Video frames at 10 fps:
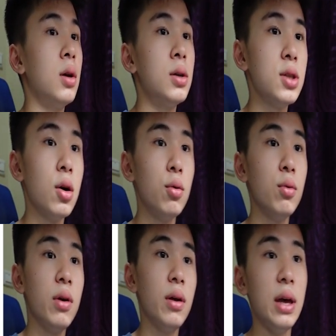So
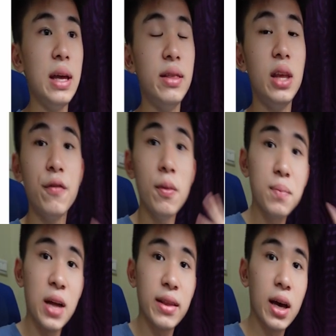in different
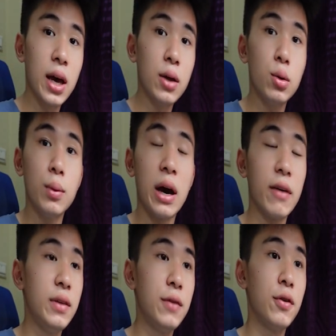planet, you will
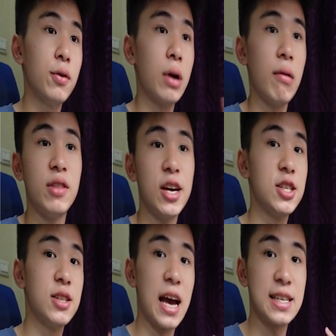have different
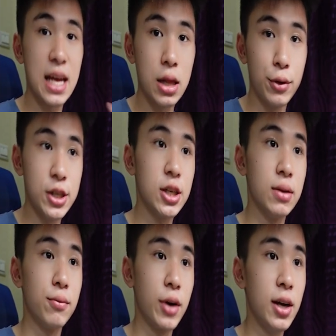gravitational
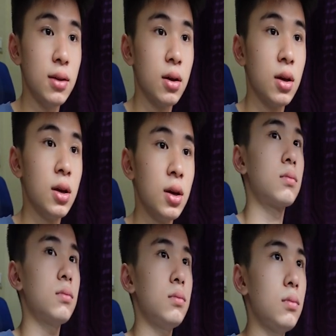acceleration, right?
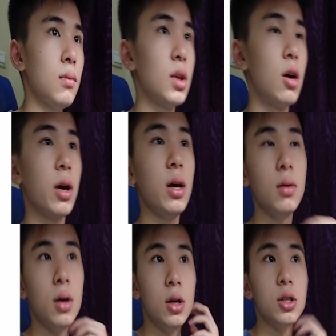Okay,
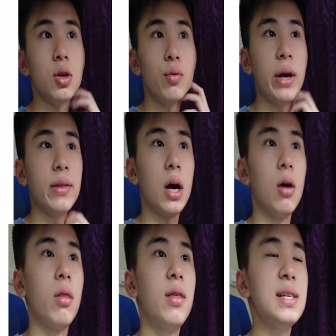so right
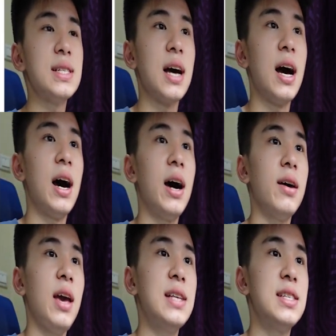now this
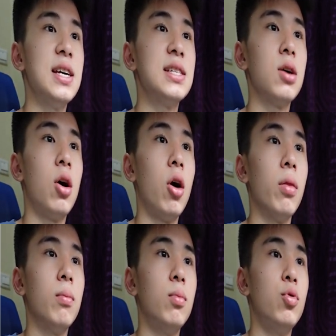car, it is
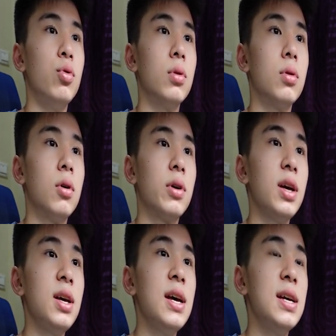on moon.
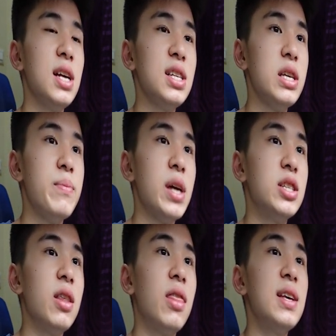Okay, just
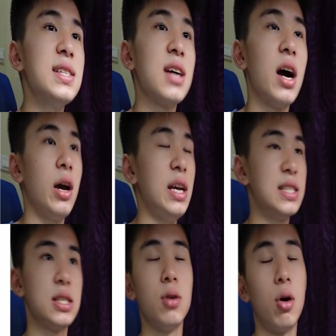imagine this car, it
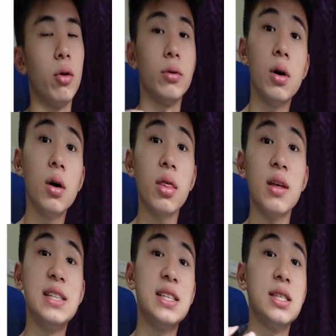is not on earth,
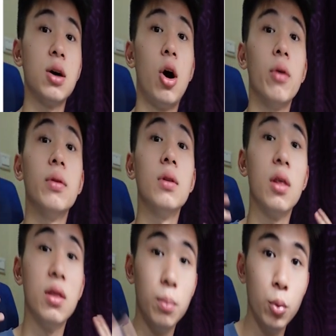it is on
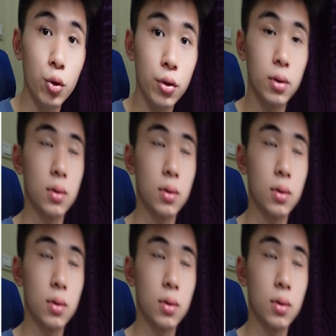the moon.